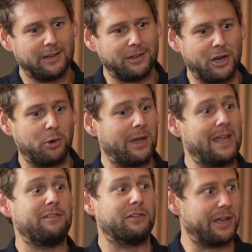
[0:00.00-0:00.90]
you know,
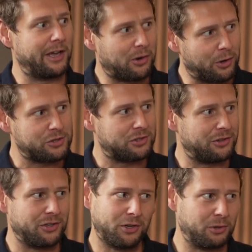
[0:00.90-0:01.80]
evenly across
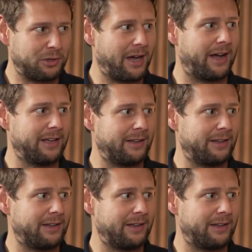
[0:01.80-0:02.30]
the UK.